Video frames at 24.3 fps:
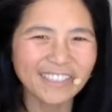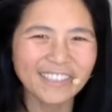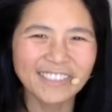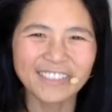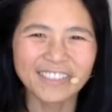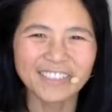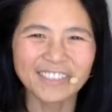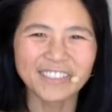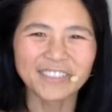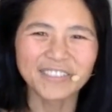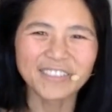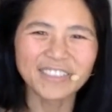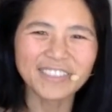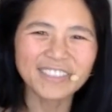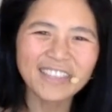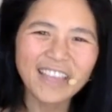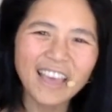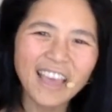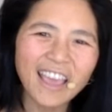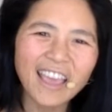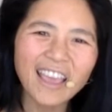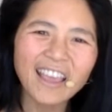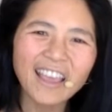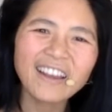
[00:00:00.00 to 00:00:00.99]
So she was
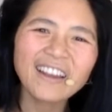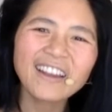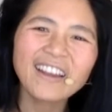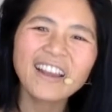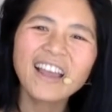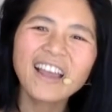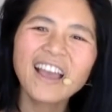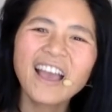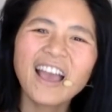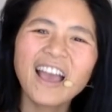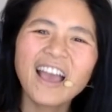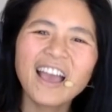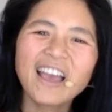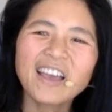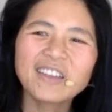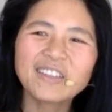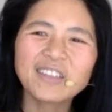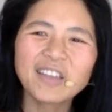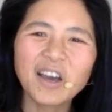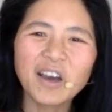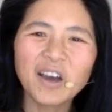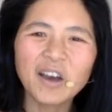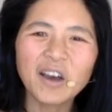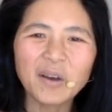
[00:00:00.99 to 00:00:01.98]
there,
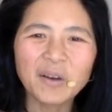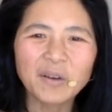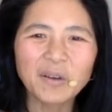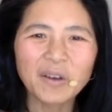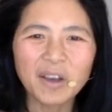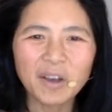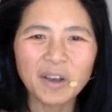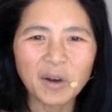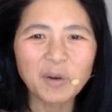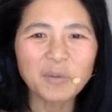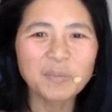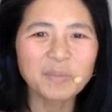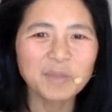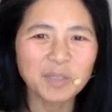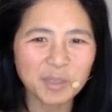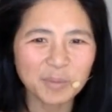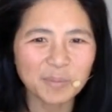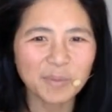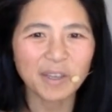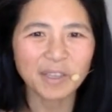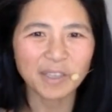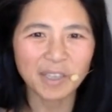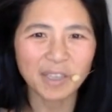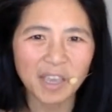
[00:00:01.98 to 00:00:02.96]
and a homeless
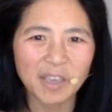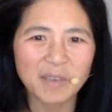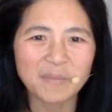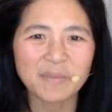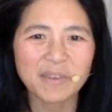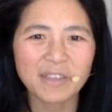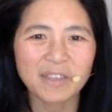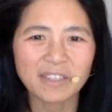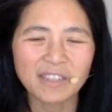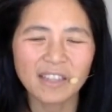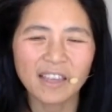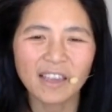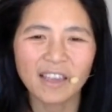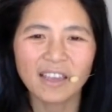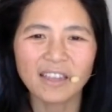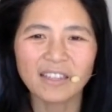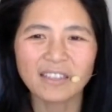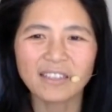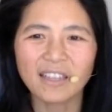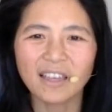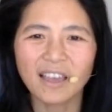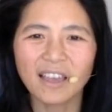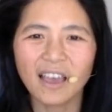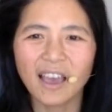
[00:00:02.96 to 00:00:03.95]
man came in
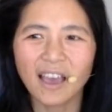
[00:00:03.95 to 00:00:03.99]
and